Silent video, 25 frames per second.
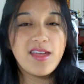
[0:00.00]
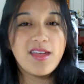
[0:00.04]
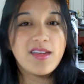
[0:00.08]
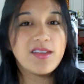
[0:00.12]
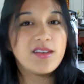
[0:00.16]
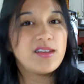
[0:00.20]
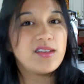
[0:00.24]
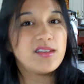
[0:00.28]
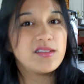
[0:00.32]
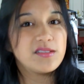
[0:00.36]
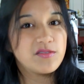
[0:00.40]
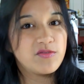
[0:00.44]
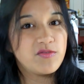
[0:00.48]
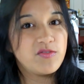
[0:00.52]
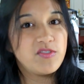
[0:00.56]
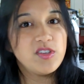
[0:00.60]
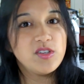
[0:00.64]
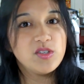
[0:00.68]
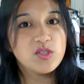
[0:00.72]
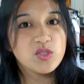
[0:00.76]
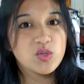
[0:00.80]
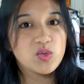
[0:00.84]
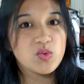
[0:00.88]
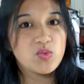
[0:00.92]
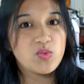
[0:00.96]
And it
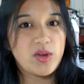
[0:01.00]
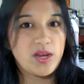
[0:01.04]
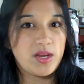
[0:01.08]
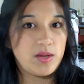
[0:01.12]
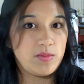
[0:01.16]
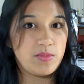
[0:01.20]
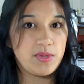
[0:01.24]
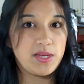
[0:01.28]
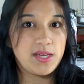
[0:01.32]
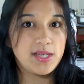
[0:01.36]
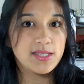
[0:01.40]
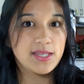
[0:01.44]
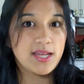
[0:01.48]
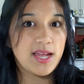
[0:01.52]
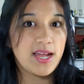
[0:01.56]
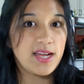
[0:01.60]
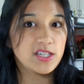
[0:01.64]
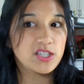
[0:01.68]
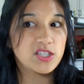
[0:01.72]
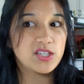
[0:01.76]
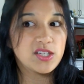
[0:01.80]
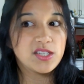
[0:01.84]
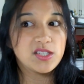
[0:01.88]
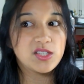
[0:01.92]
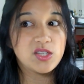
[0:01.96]
feels great because I
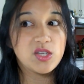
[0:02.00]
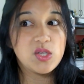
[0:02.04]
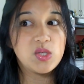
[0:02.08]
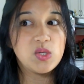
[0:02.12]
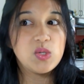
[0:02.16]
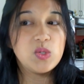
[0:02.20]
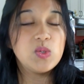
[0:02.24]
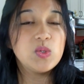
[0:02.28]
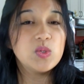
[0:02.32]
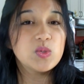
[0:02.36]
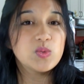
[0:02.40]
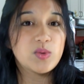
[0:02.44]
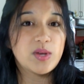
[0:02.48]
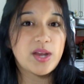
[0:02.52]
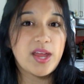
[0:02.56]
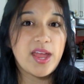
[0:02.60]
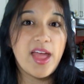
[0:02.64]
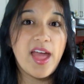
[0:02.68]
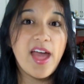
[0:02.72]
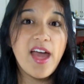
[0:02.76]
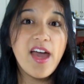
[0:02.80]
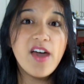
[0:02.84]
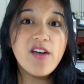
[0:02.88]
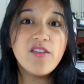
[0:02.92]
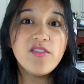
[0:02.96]
actually get to use what I
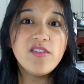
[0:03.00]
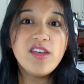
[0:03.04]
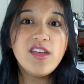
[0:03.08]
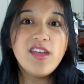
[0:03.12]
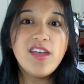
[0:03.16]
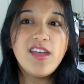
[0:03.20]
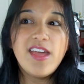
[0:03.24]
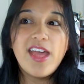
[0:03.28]
have,